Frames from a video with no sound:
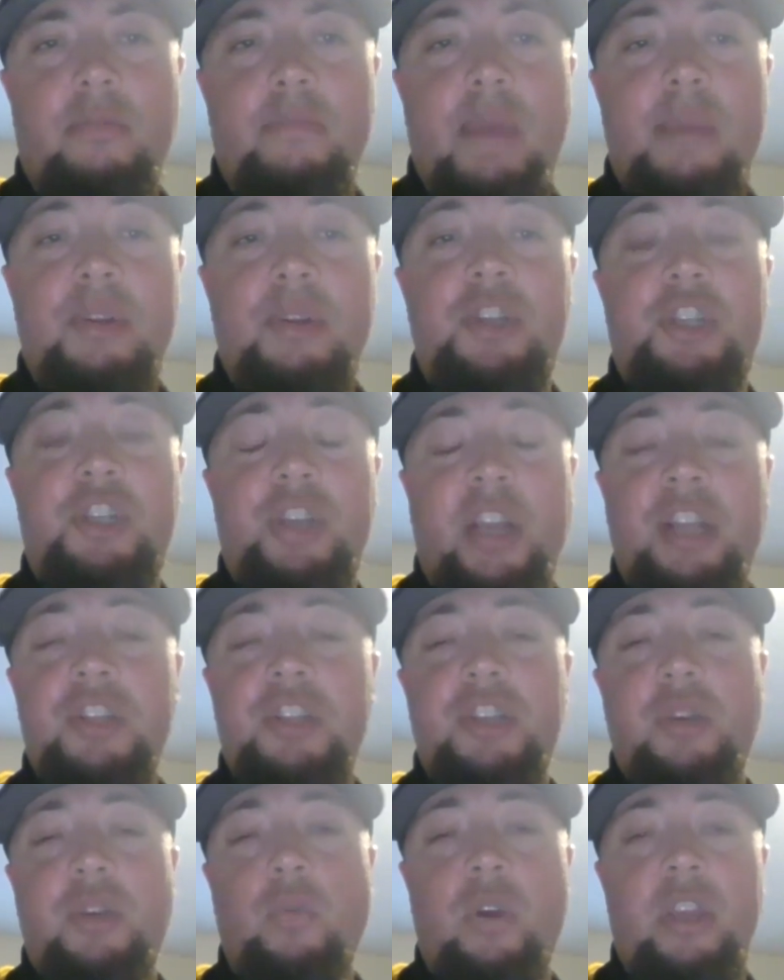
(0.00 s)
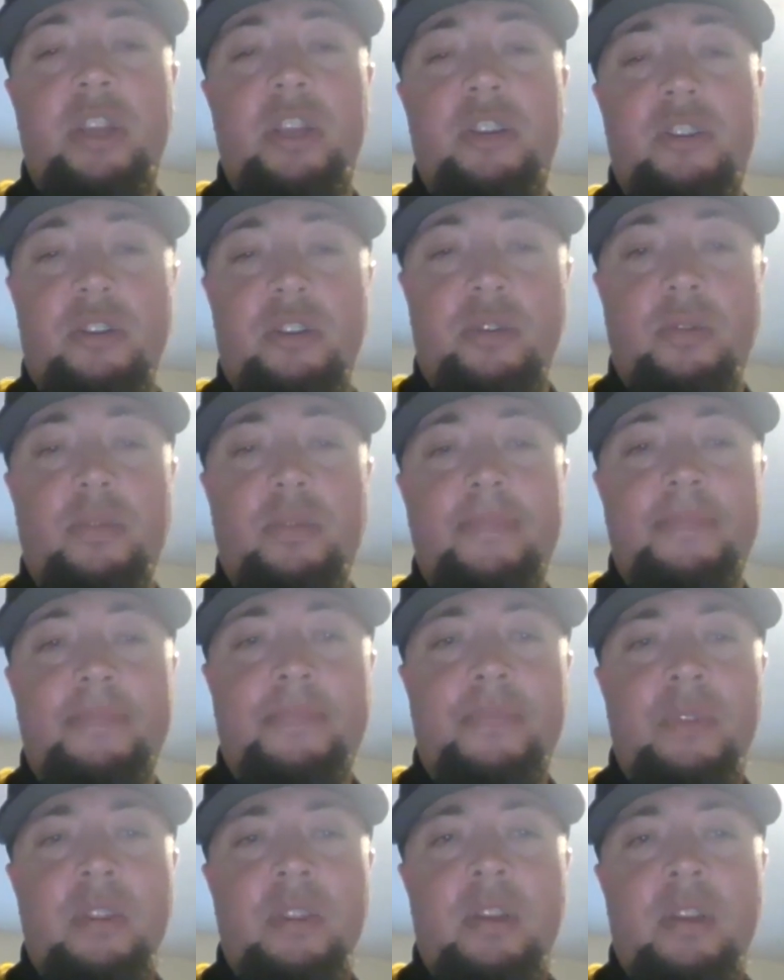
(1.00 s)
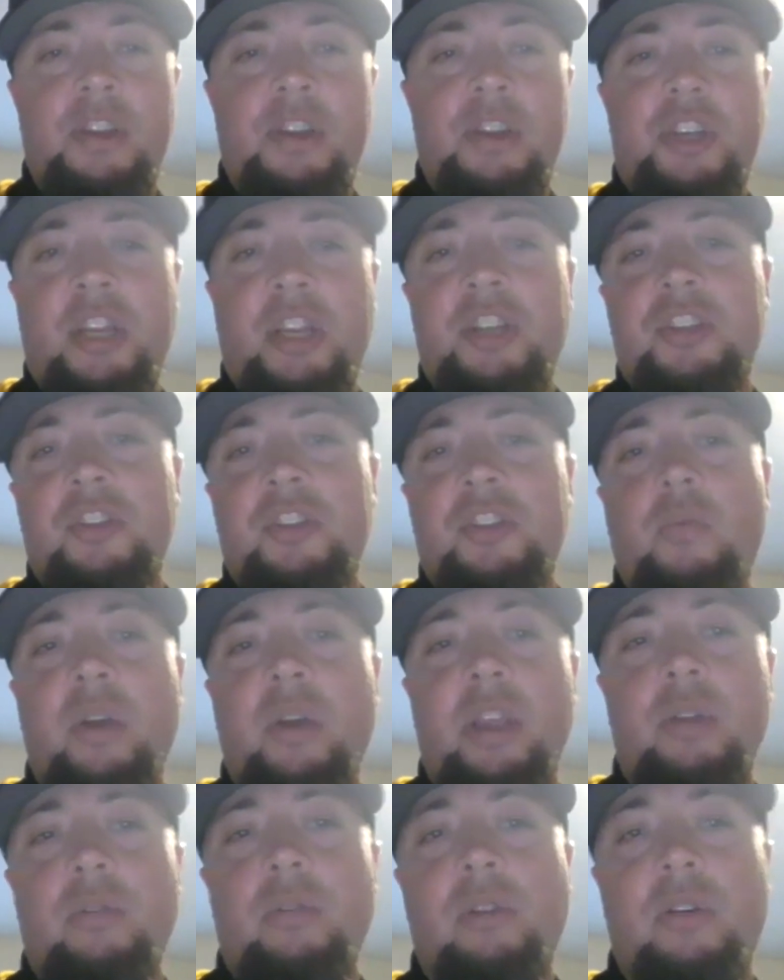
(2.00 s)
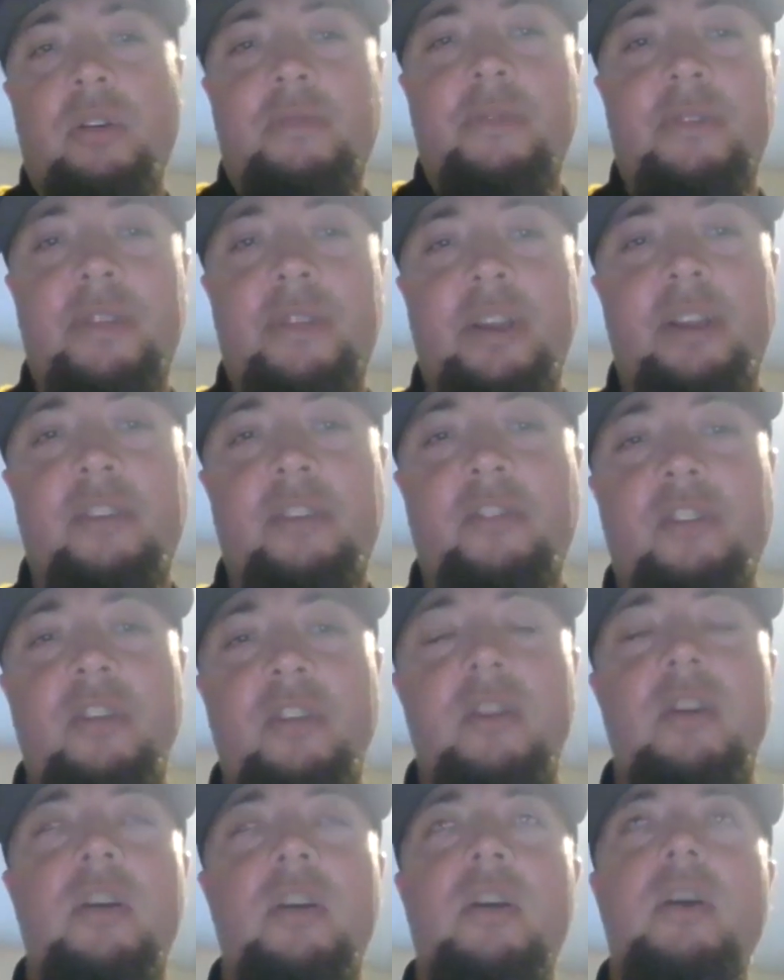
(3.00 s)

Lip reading: maybe changing what you do and changing the way you look for things.